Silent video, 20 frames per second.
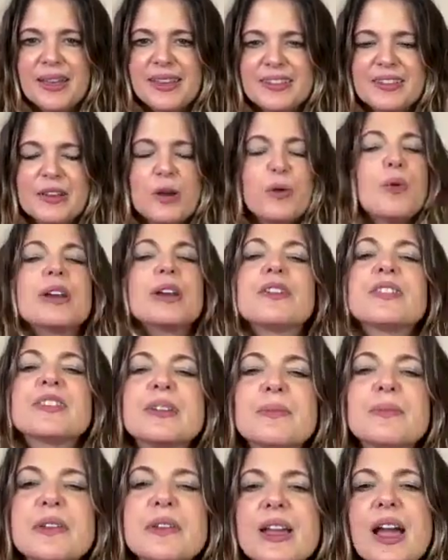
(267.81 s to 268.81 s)
So what are
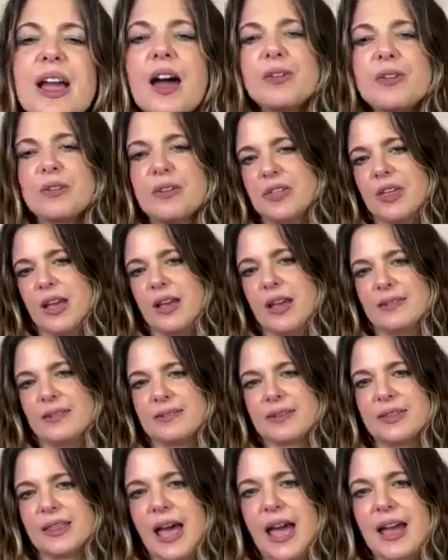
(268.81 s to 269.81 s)
some of the other
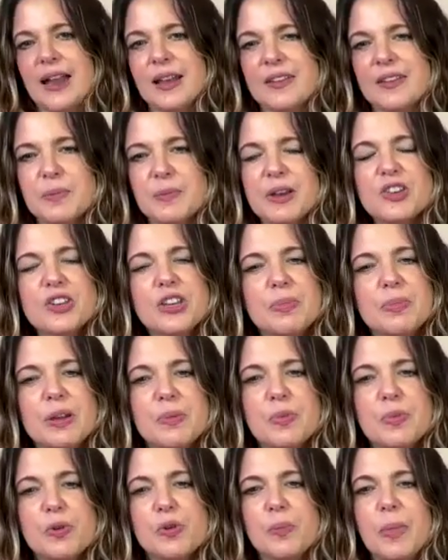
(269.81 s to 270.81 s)
things that, especially
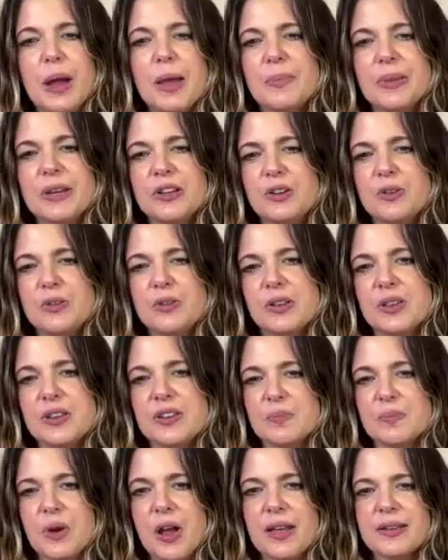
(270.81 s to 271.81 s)
people who might be new to
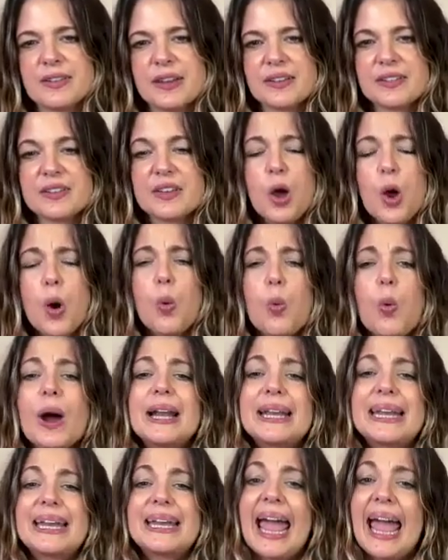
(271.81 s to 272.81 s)
this process,
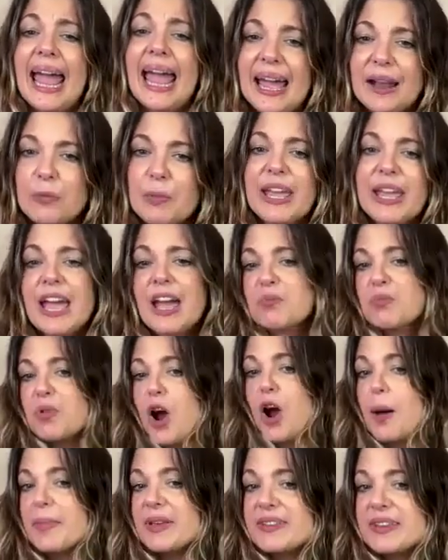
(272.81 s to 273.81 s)
we can't
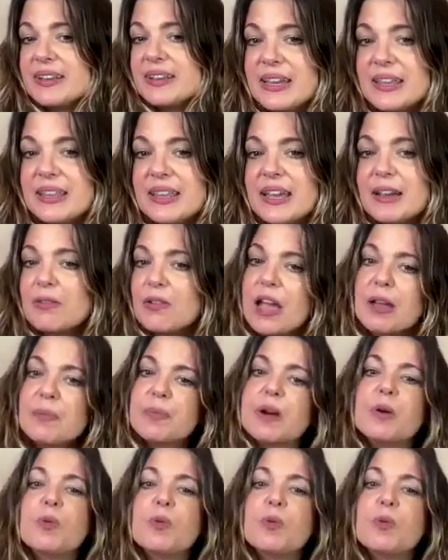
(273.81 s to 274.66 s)
promise anything, right?